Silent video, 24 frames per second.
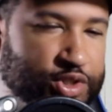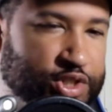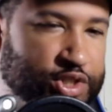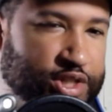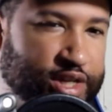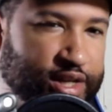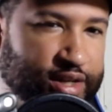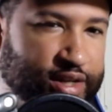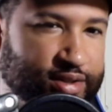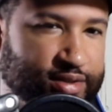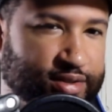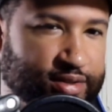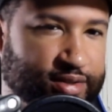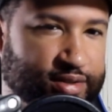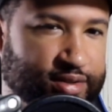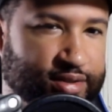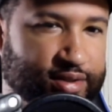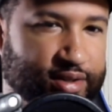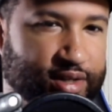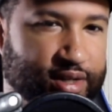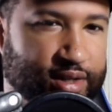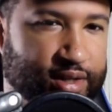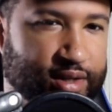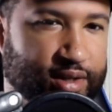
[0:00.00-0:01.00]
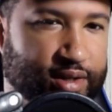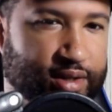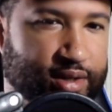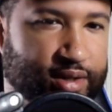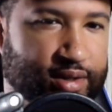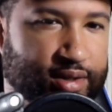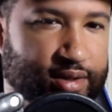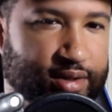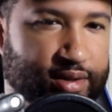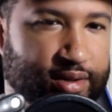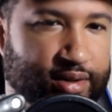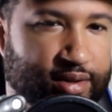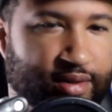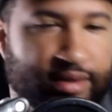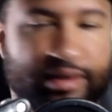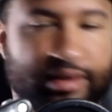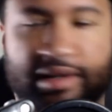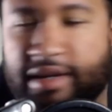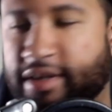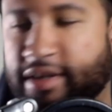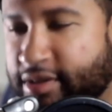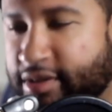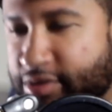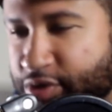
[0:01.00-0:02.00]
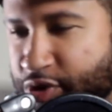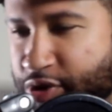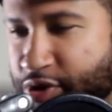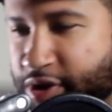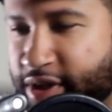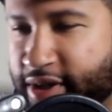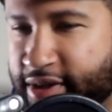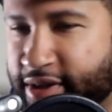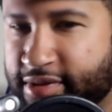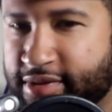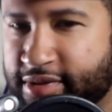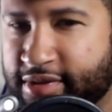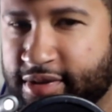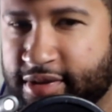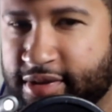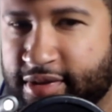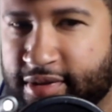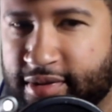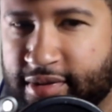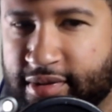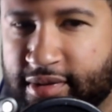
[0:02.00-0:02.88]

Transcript: chase, they attract.